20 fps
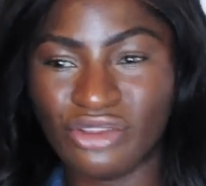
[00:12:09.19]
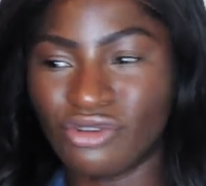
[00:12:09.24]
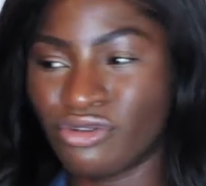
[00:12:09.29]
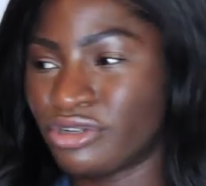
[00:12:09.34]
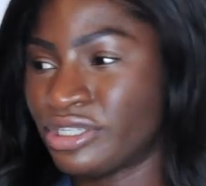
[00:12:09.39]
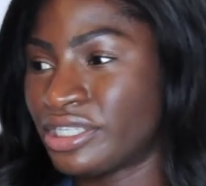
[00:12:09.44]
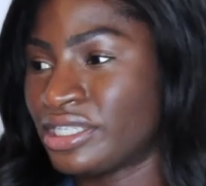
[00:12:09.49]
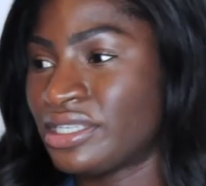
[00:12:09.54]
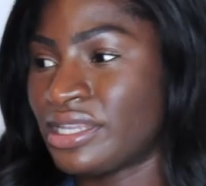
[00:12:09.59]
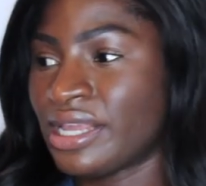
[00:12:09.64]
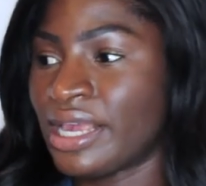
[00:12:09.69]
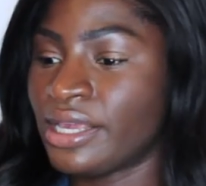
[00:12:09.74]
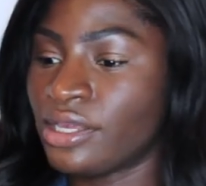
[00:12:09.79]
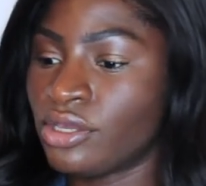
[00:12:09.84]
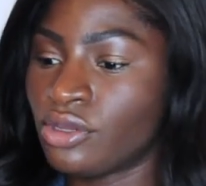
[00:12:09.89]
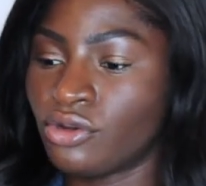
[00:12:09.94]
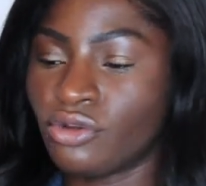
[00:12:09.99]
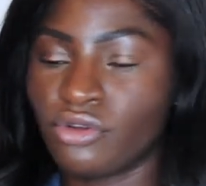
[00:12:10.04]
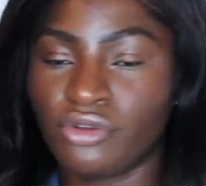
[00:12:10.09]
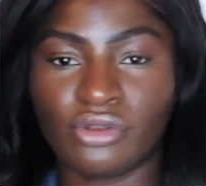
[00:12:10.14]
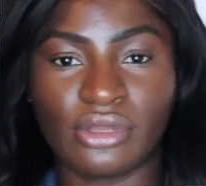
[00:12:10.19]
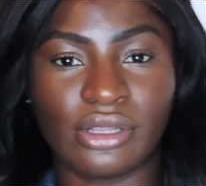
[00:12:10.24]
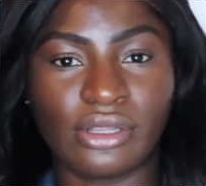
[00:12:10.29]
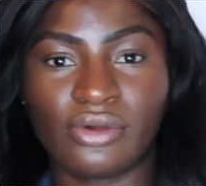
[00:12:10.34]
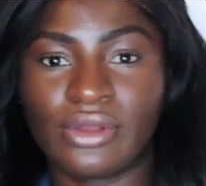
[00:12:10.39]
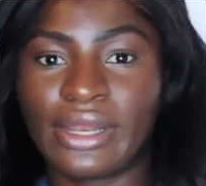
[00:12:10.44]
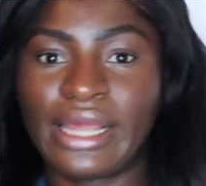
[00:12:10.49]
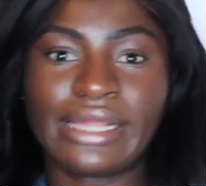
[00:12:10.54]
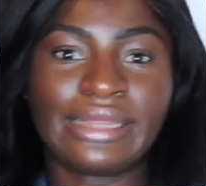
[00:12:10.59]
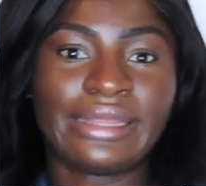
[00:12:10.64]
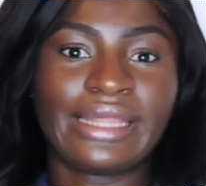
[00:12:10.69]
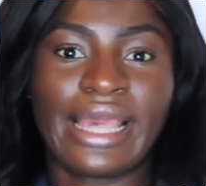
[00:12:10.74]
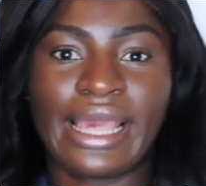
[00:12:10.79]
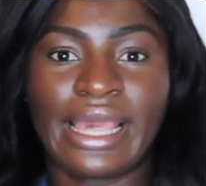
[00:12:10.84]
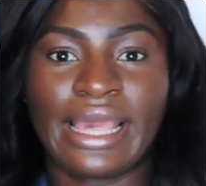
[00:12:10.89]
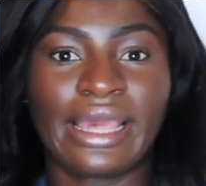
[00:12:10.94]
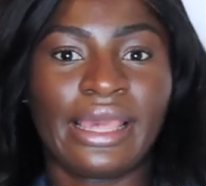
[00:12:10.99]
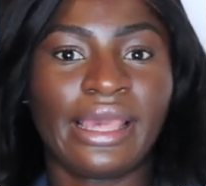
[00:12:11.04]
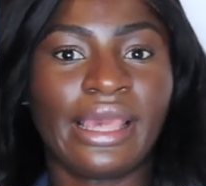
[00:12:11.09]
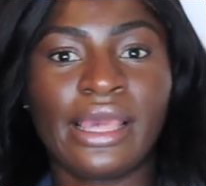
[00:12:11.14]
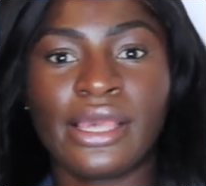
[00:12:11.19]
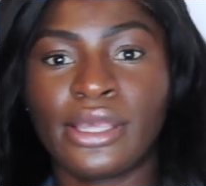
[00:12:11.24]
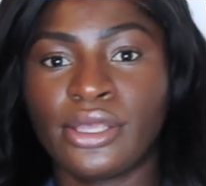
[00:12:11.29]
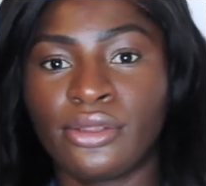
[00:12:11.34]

You're just like, you know, you're like there,